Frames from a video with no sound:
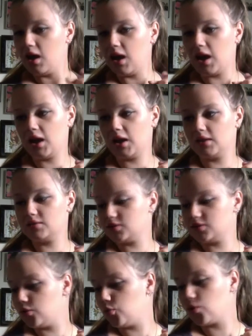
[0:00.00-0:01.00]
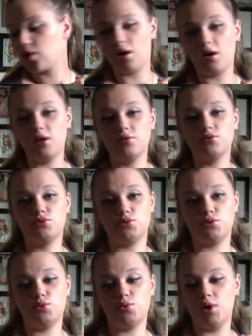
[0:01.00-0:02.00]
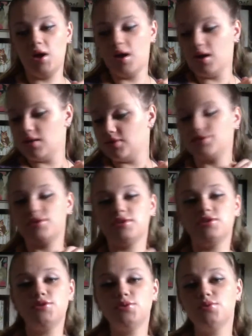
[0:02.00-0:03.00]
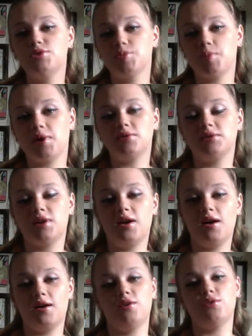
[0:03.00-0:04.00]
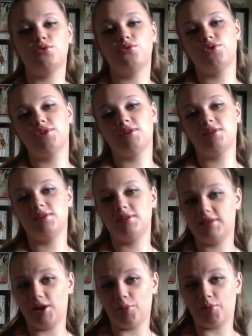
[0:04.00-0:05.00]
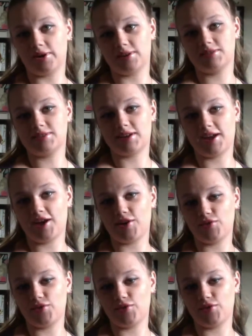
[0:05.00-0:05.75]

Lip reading: And so we're on to the huge amount of nail products that I have.